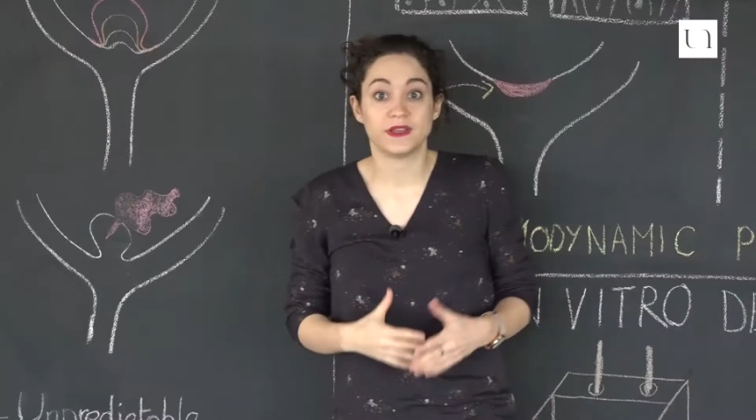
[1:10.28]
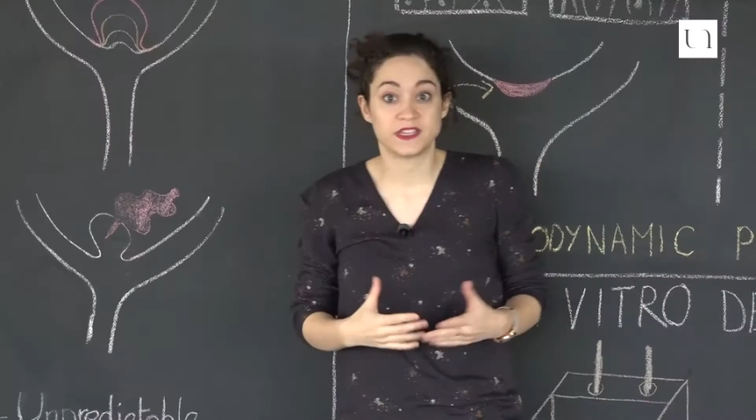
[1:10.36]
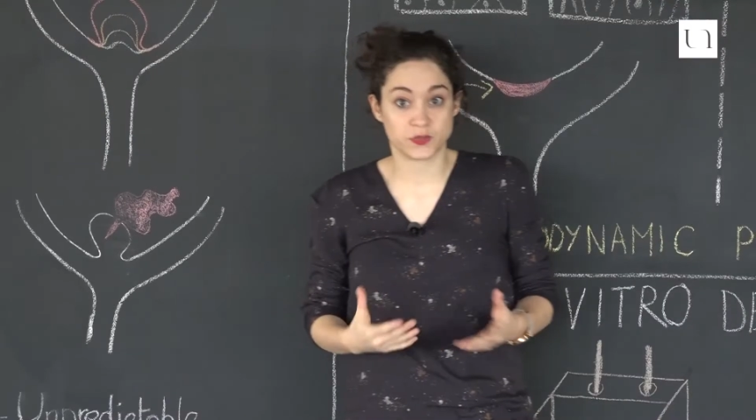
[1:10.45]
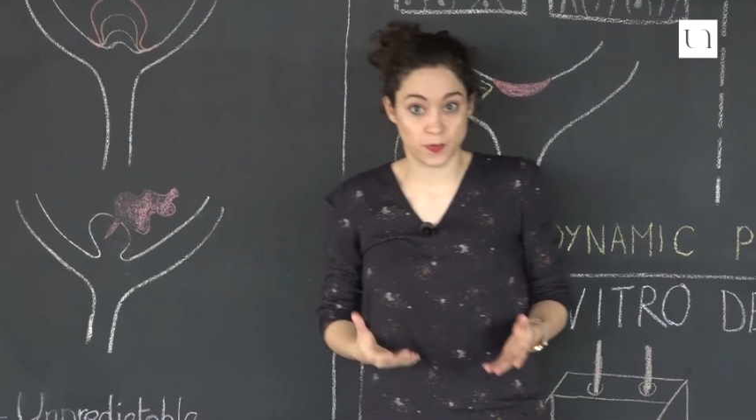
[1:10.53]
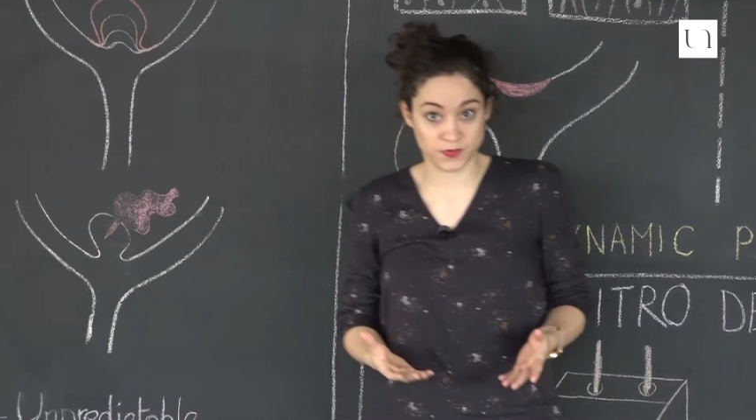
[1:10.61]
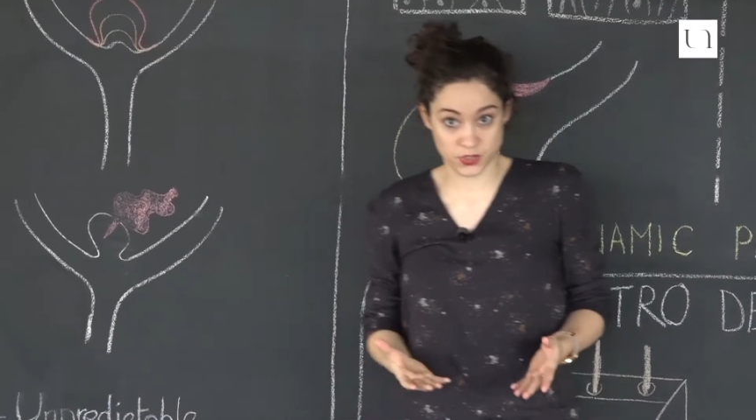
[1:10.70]

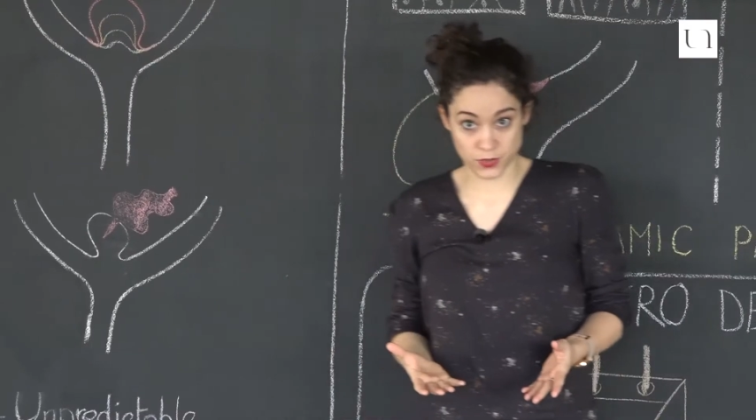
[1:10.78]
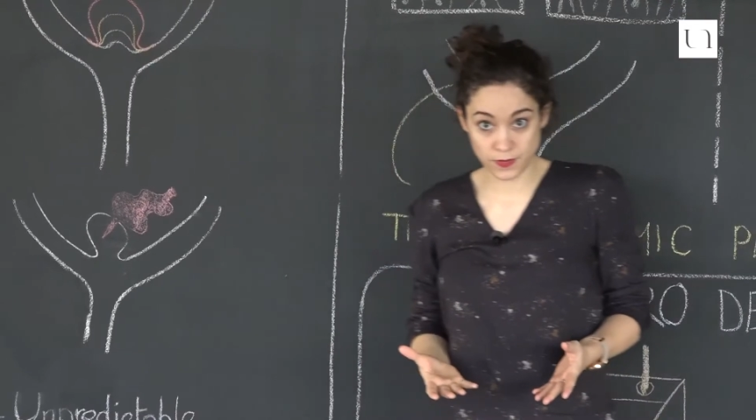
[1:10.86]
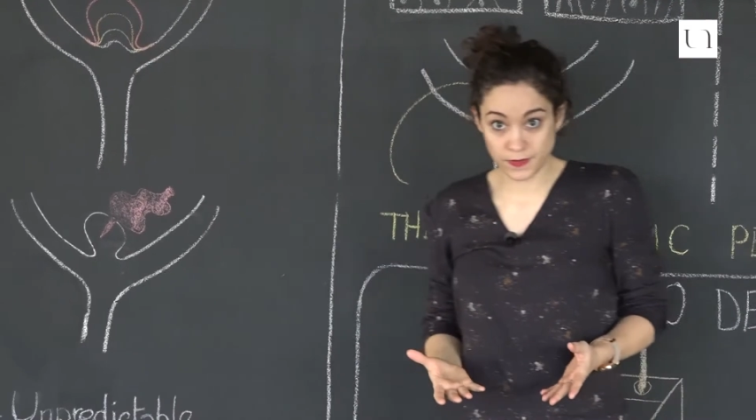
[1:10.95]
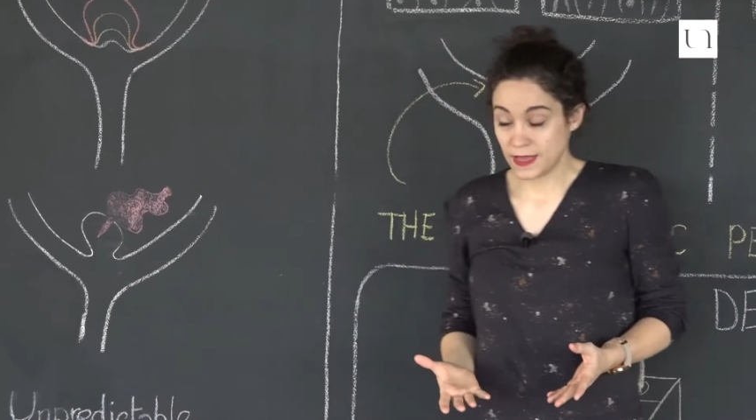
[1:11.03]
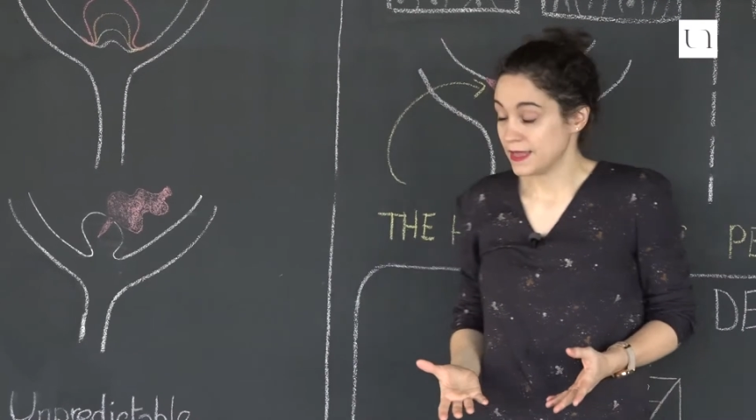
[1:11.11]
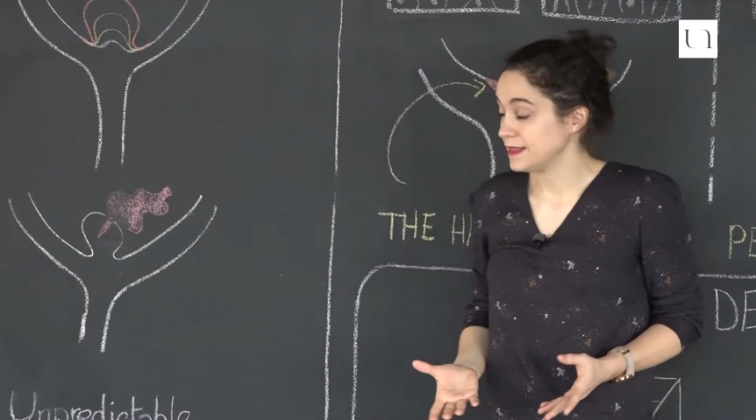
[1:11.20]
its rupture
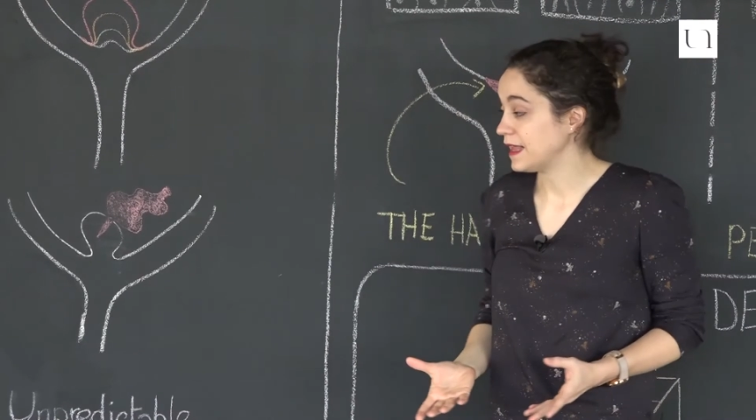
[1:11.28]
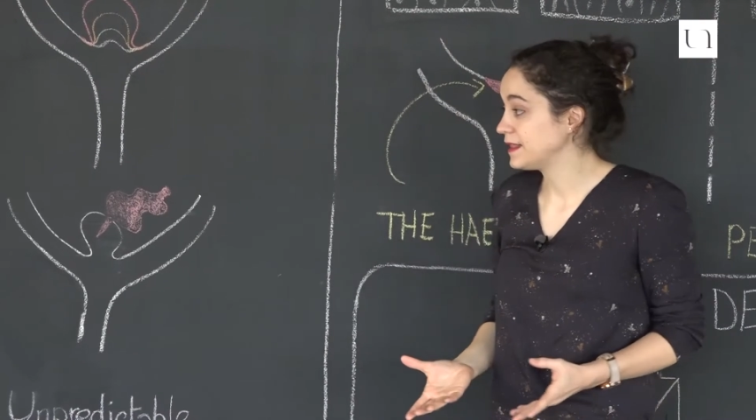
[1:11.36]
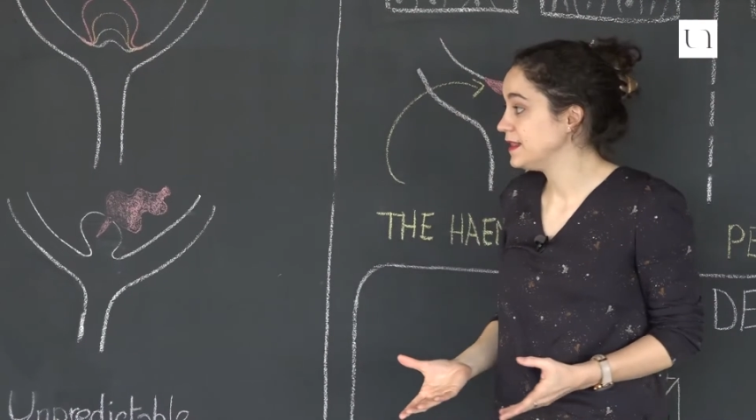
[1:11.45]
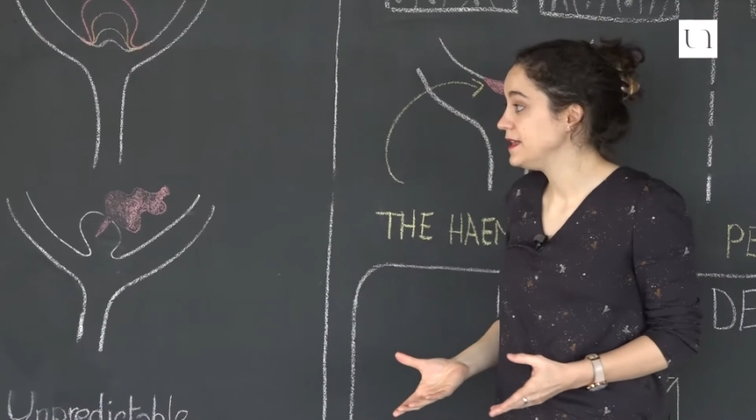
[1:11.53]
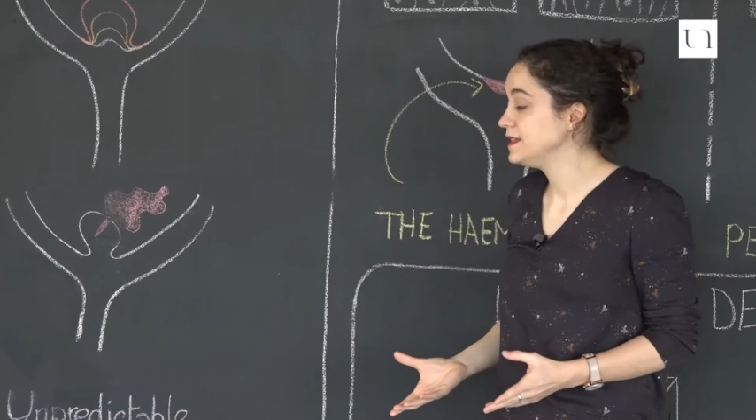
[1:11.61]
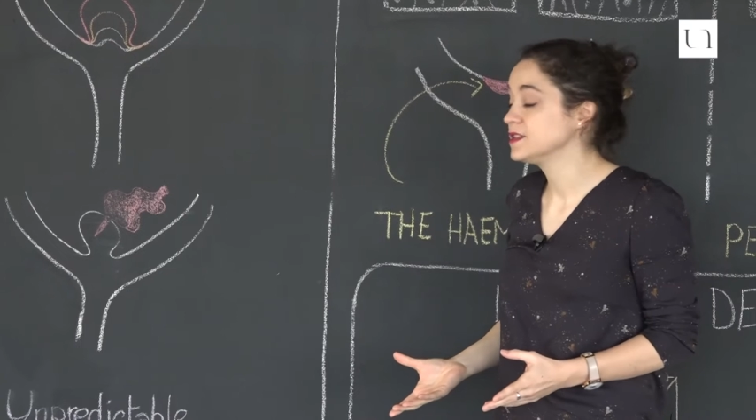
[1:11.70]

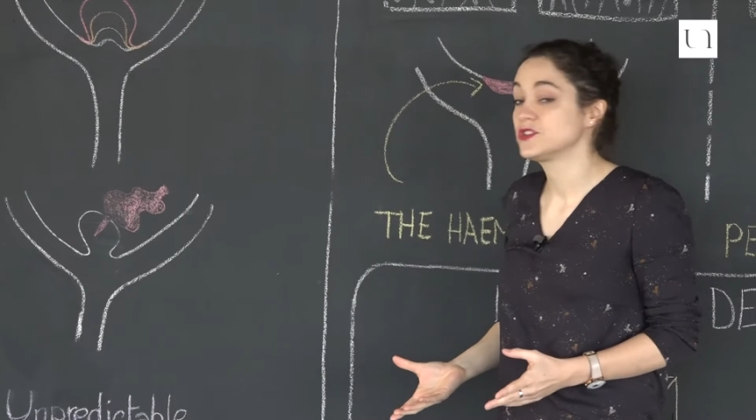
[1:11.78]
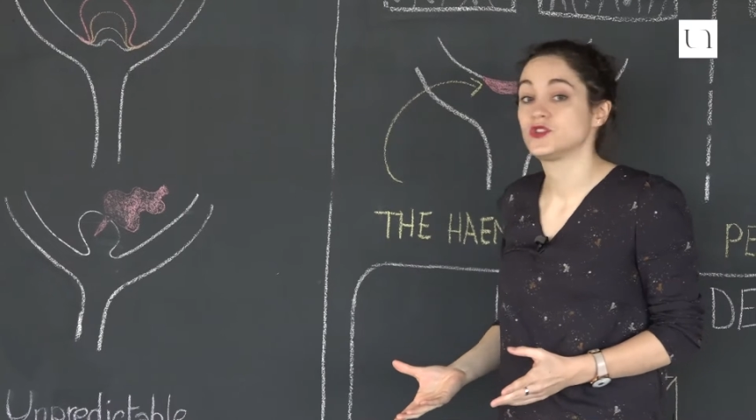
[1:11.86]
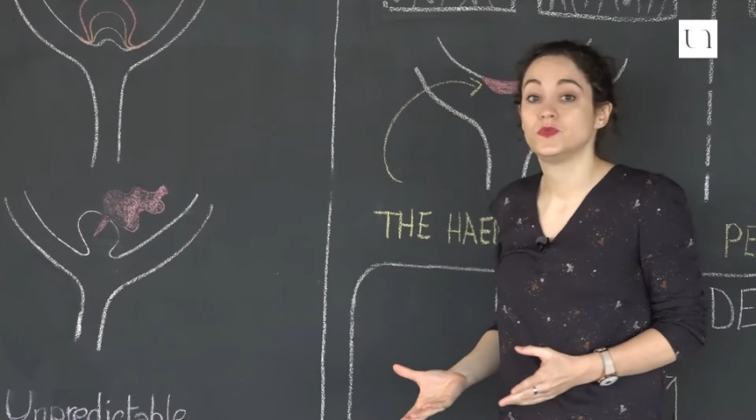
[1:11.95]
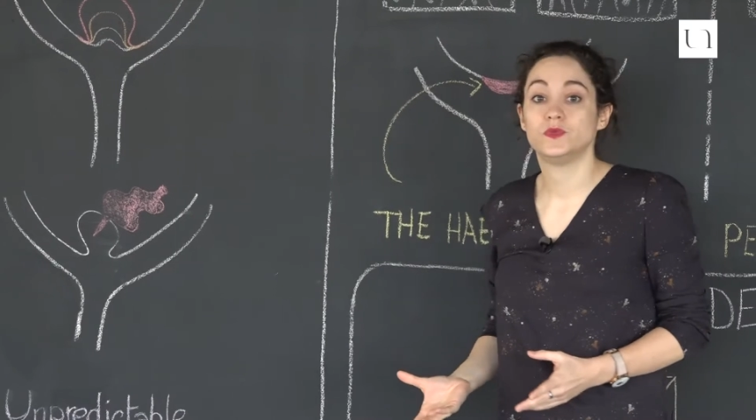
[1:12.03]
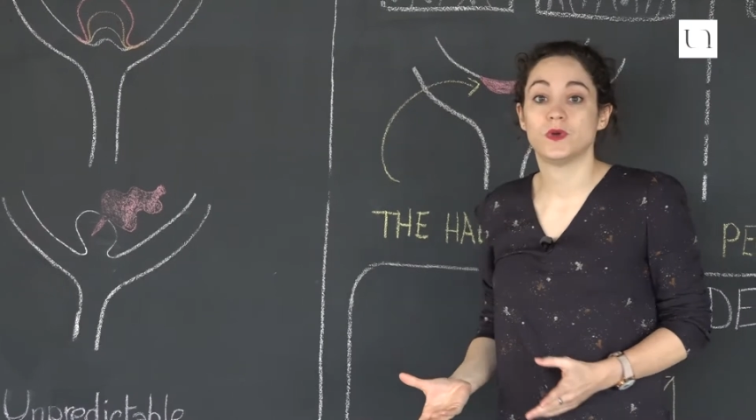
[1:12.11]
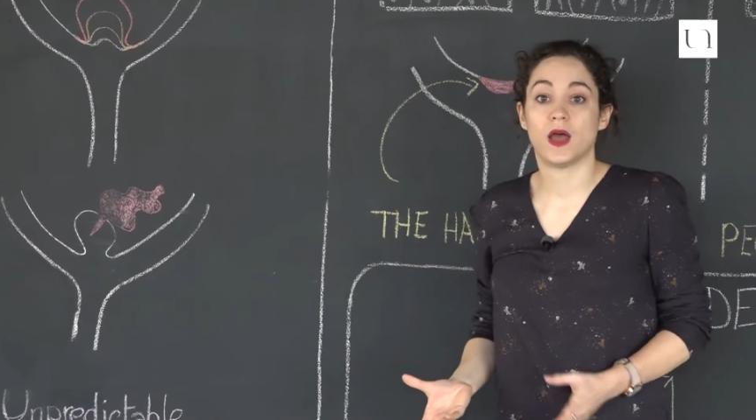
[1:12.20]
that lead
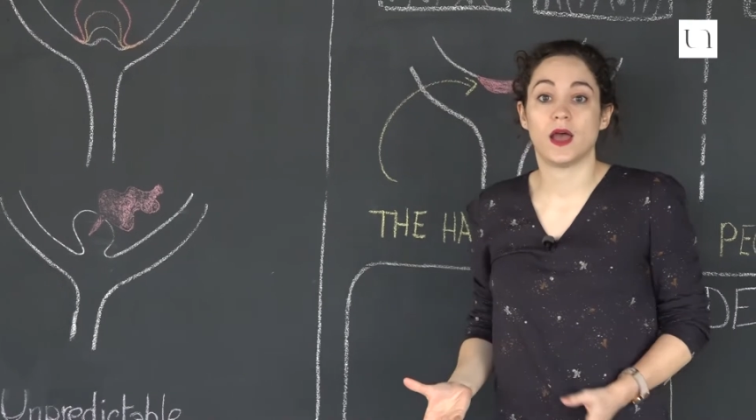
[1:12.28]
to